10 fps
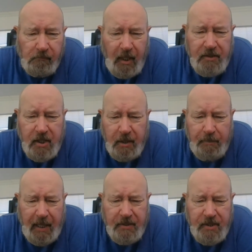let's get
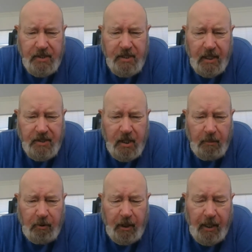past this next
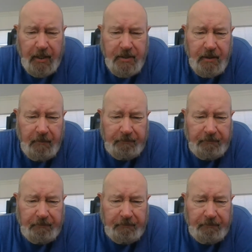couple days.